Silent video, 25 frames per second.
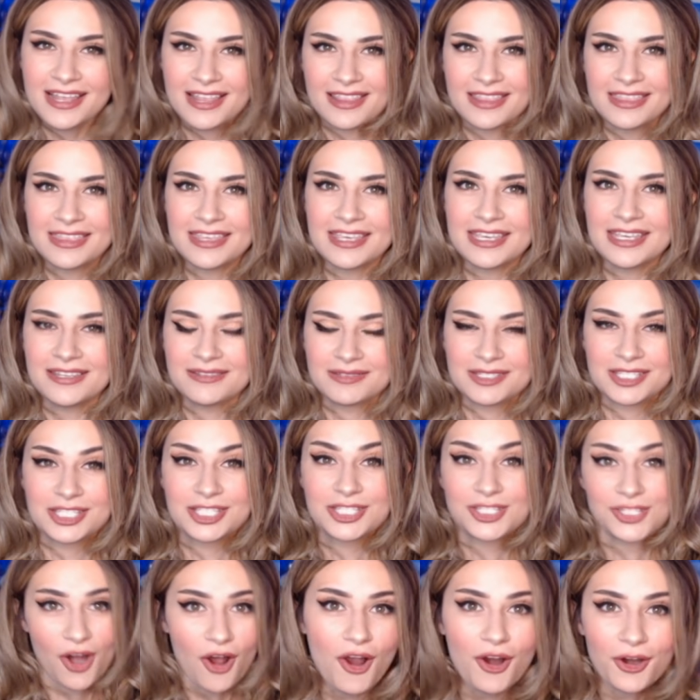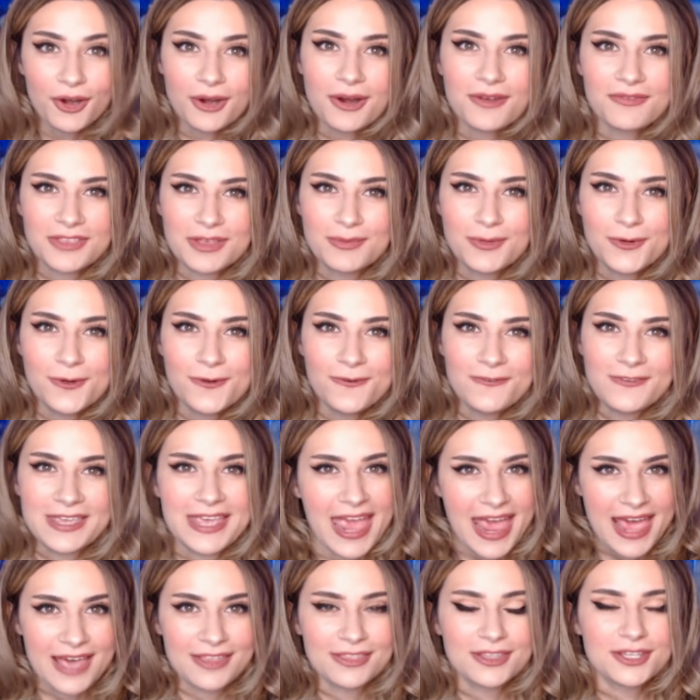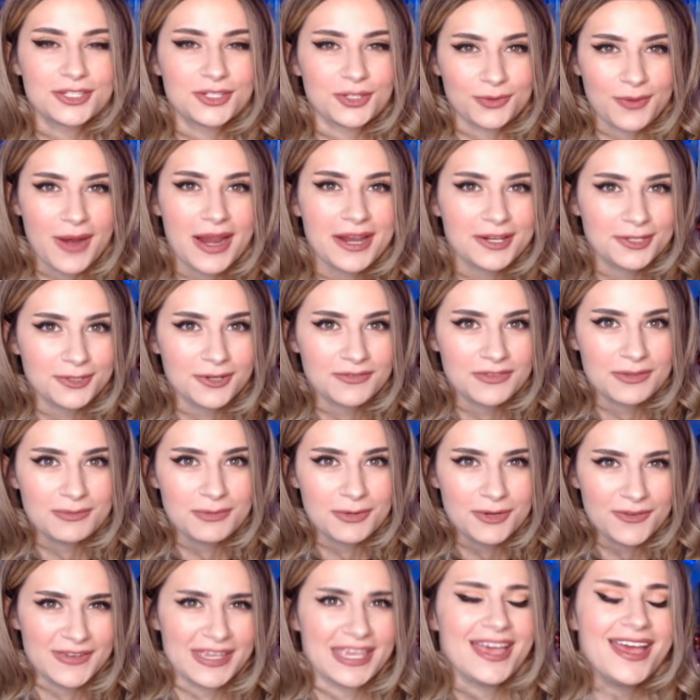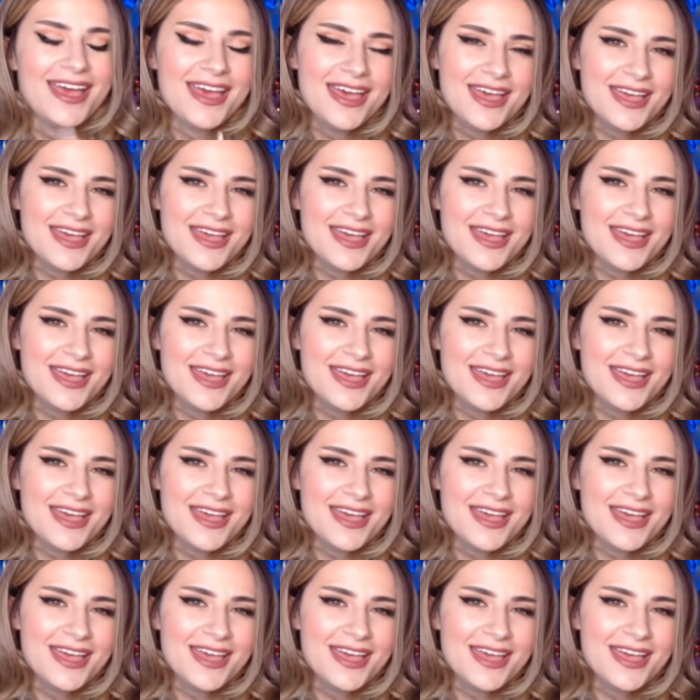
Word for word: the star of the movie and the director of the movie